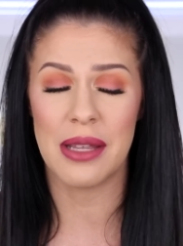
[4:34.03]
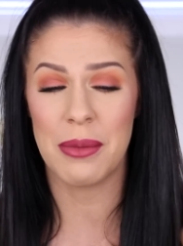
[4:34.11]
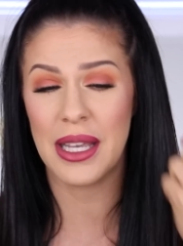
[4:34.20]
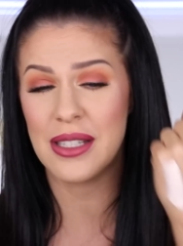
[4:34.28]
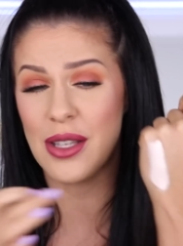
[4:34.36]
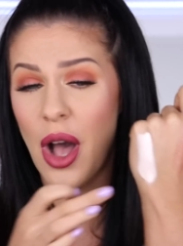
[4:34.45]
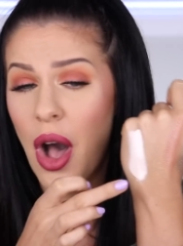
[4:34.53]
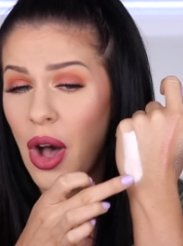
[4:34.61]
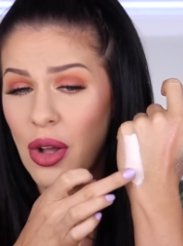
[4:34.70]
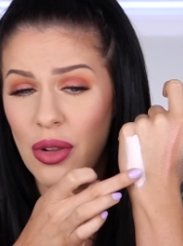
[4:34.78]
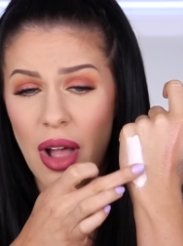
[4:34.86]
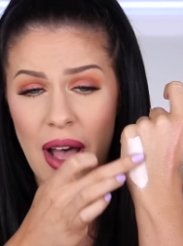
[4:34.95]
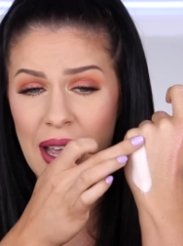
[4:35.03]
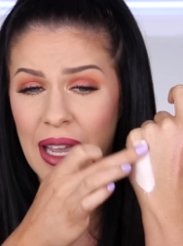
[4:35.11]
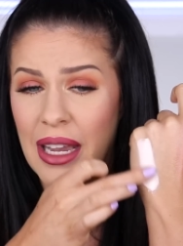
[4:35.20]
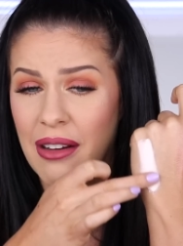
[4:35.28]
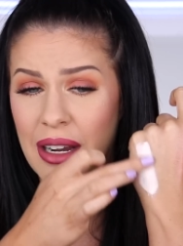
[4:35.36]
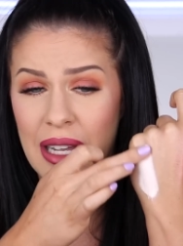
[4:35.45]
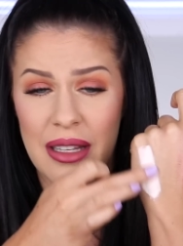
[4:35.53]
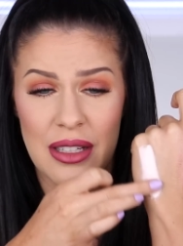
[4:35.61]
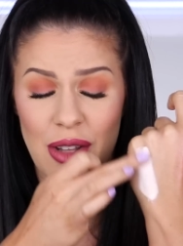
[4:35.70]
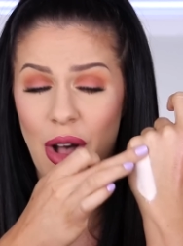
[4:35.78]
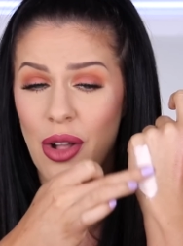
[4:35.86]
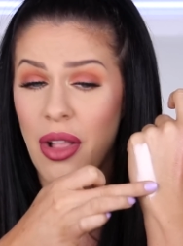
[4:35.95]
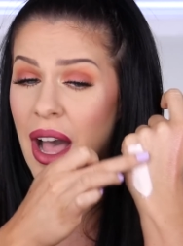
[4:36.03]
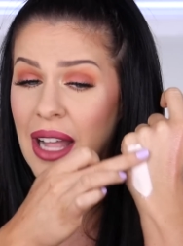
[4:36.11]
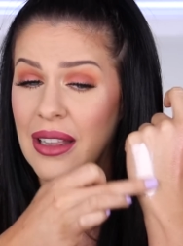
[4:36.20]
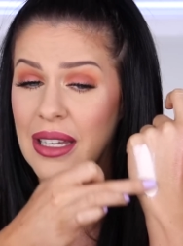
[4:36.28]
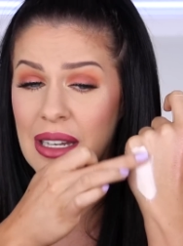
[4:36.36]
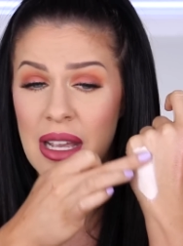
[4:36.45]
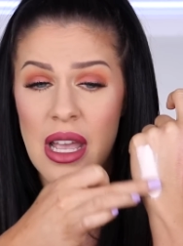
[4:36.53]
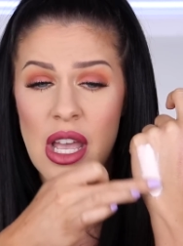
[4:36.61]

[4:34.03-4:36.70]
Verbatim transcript: It makes the whole eye area, like the whole eyelid,